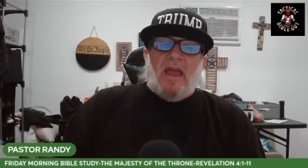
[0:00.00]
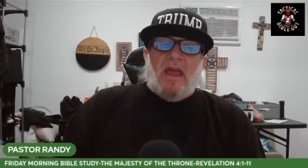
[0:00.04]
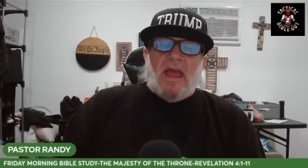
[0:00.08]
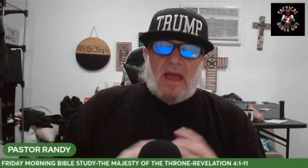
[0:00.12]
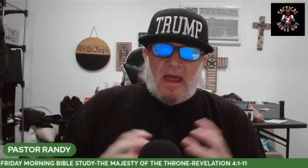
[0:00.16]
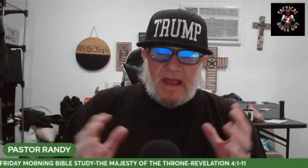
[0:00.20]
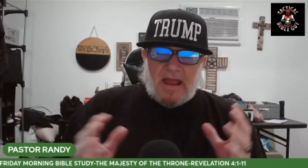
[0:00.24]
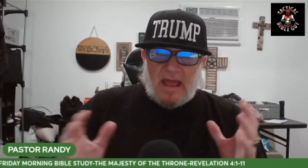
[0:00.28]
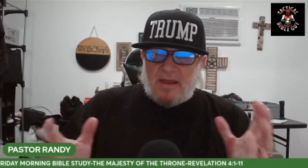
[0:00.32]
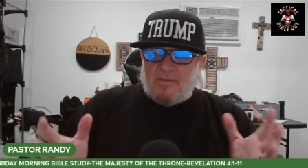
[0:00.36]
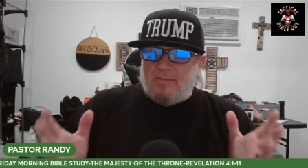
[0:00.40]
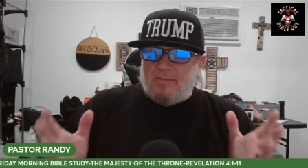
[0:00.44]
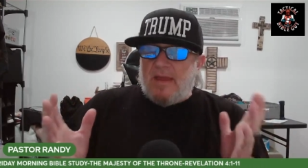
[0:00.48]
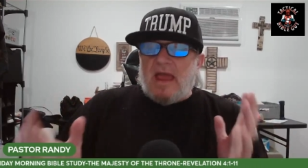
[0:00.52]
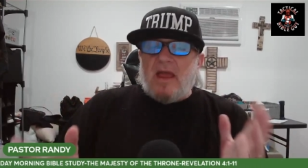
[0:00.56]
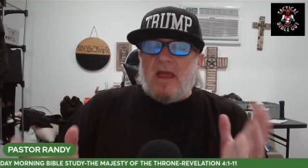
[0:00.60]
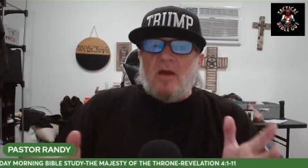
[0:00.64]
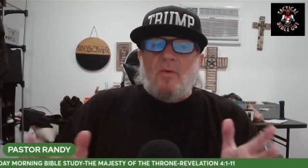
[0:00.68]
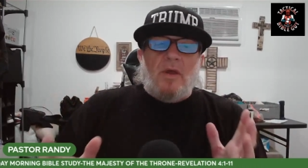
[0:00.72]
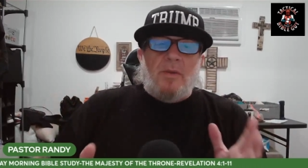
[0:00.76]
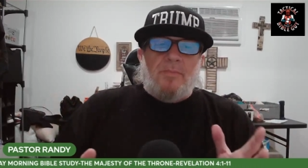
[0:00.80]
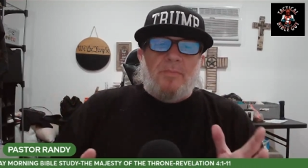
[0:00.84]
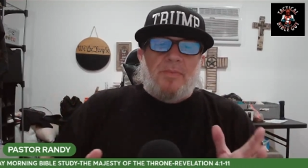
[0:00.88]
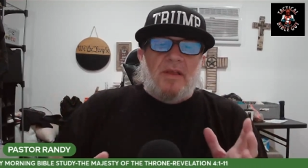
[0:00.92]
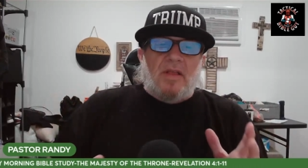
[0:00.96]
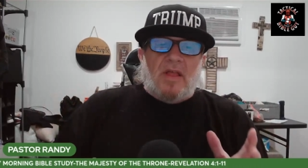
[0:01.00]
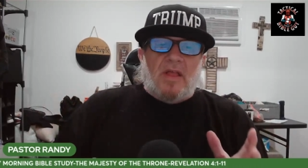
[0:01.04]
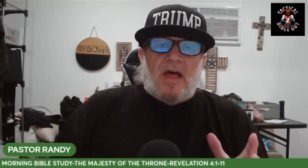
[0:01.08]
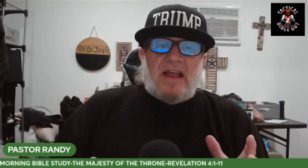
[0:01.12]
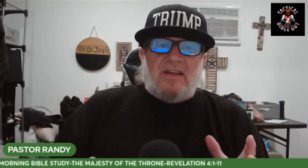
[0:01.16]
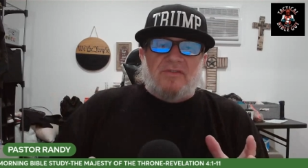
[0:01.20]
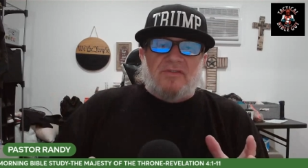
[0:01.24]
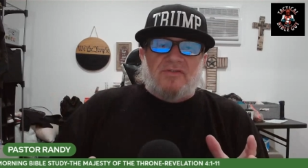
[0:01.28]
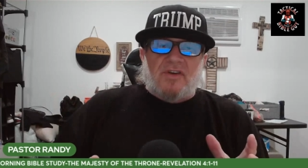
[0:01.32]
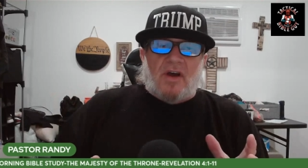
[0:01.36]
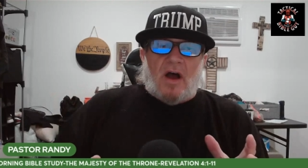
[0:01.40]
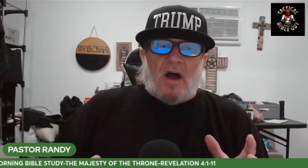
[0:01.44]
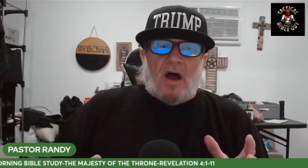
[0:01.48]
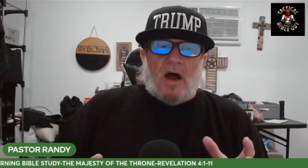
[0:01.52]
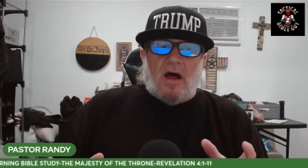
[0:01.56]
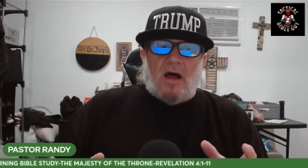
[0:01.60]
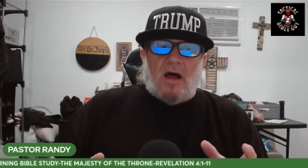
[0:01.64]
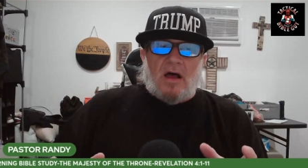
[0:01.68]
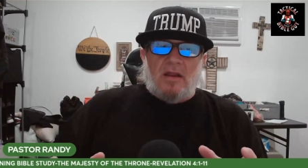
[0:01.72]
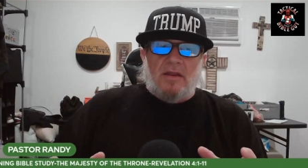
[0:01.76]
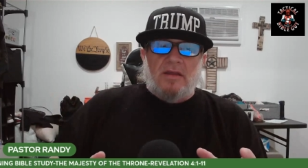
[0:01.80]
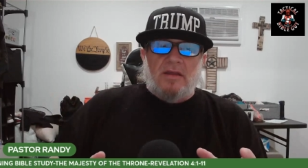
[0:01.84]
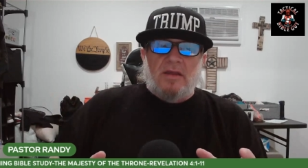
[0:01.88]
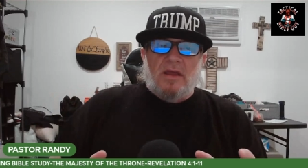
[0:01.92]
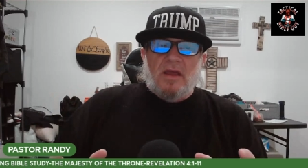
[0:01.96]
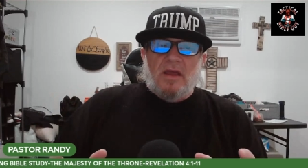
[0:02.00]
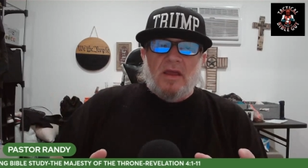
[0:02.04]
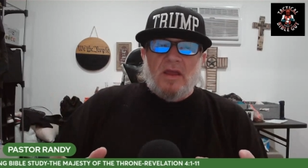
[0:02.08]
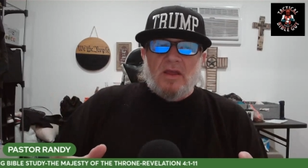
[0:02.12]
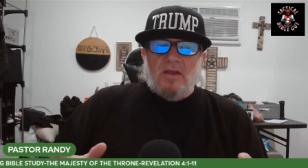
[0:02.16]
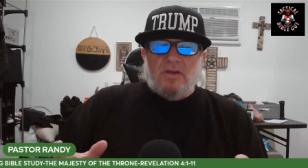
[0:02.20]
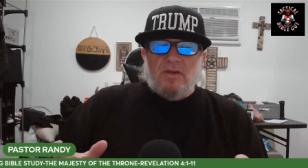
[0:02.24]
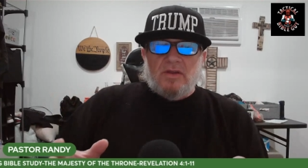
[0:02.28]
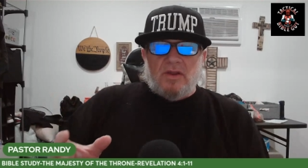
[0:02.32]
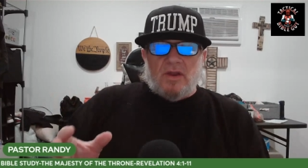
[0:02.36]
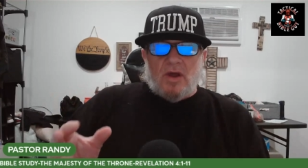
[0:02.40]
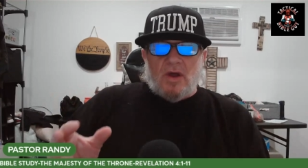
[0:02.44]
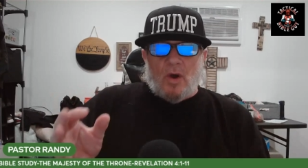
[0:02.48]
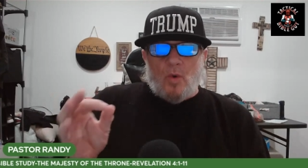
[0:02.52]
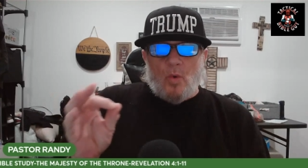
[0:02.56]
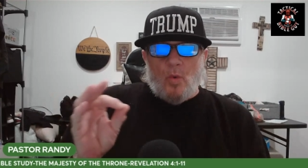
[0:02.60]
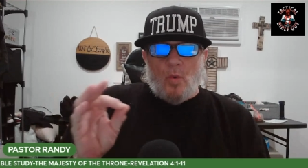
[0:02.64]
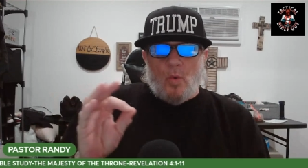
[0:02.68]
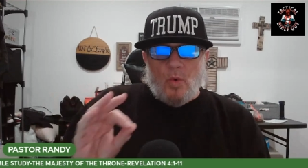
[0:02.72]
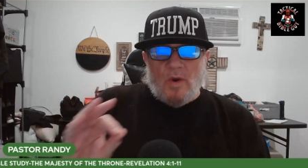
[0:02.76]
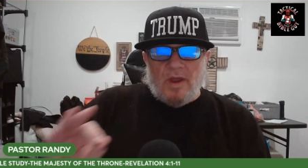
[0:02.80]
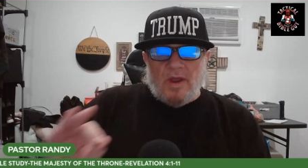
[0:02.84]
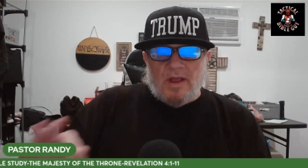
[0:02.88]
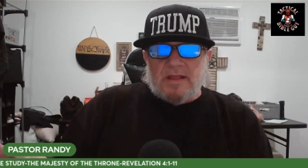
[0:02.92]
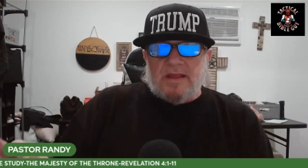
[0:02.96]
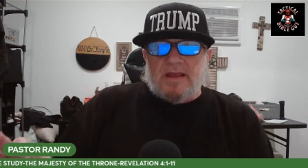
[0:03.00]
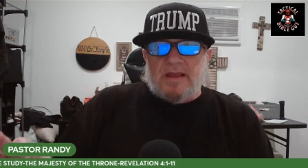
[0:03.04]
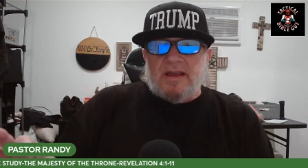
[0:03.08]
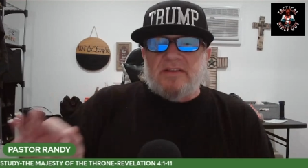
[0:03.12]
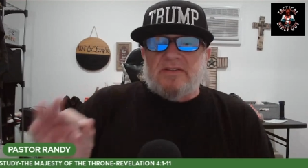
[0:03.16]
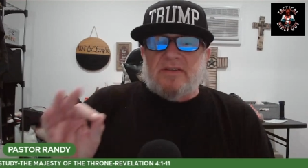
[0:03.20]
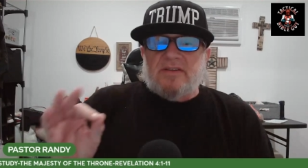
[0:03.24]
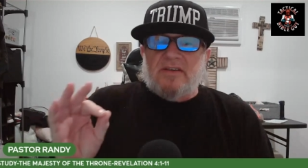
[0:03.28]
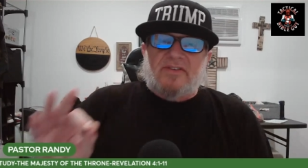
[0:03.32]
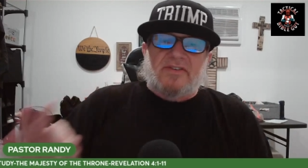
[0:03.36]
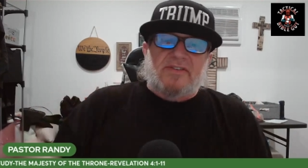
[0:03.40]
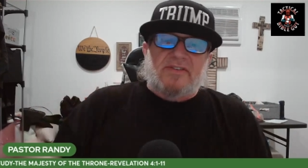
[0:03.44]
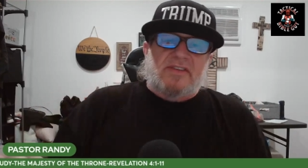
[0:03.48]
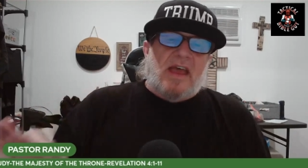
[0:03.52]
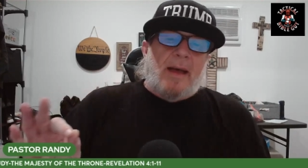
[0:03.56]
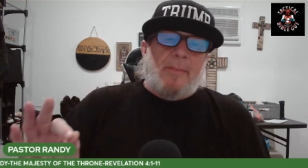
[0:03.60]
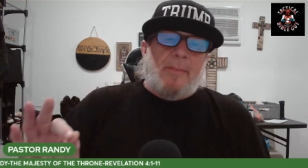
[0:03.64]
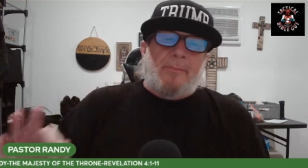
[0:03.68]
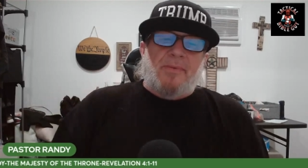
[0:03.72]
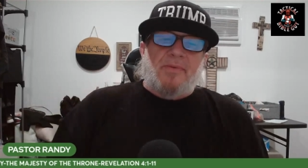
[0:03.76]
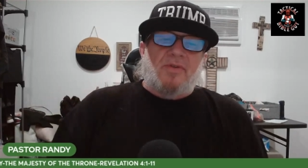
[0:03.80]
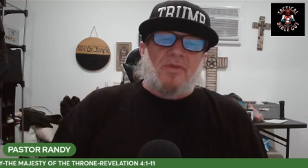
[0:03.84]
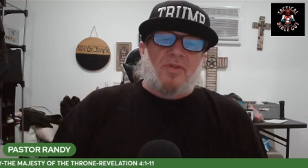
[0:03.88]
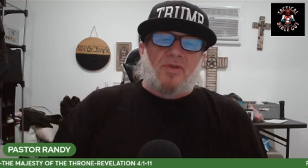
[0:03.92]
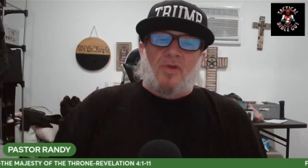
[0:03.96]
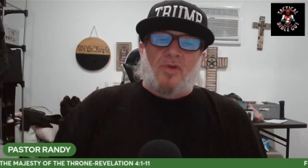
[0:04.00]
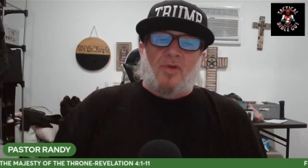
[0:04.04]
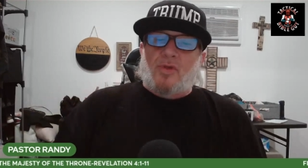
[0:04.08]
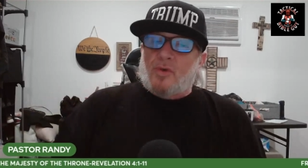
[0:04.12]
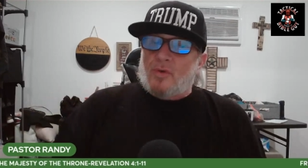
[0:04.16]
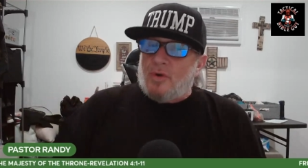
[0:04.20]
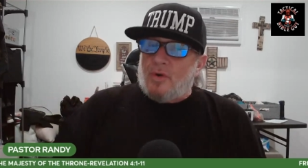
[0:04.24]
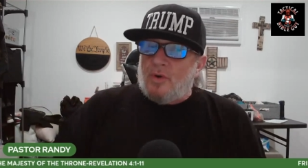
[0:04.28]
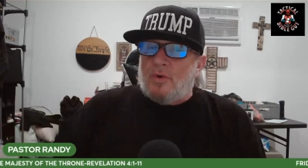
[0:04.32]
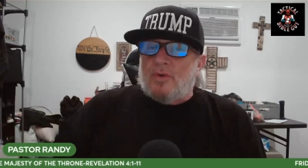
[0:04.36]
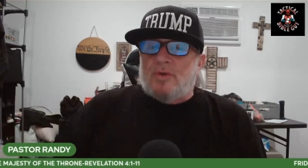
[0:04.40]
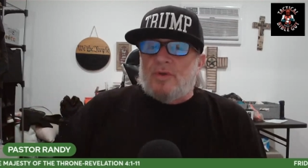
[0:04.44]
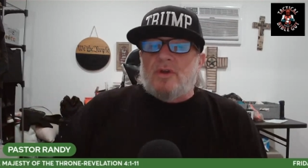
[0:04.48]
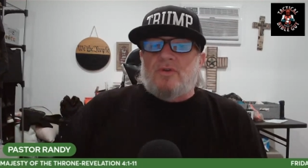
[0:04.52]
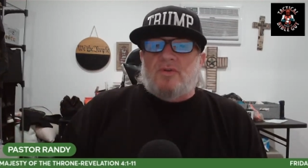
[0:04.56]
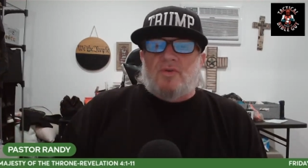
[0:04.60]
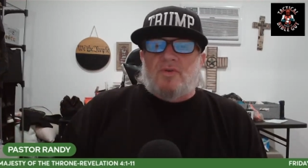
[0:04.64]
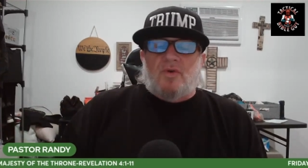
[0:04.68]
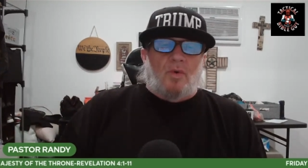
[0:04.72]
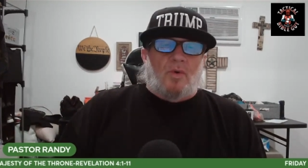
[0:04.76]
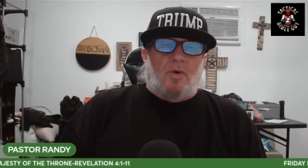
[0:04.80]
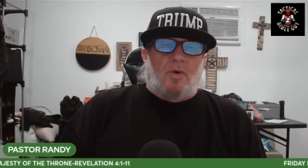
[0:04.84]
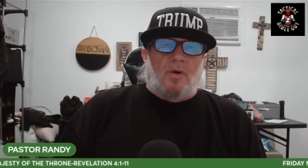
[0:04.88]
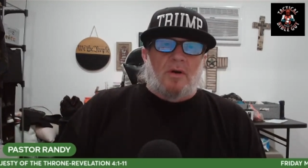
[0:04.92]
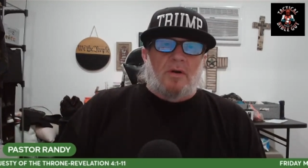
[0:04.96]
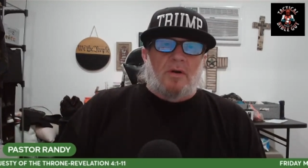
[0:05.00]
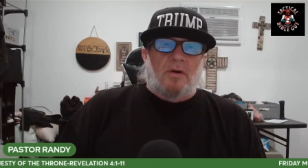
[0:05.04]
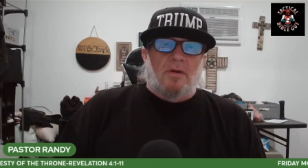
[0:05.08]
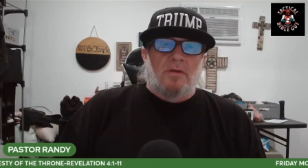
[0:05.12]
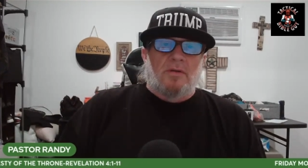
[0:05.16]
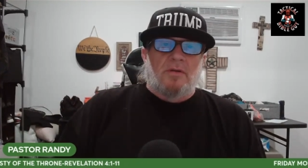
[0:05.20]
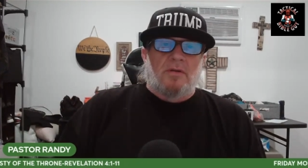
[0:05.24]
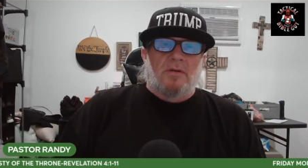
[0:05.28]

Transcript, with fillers: And, and may we be like John, you know, willing to step through the door,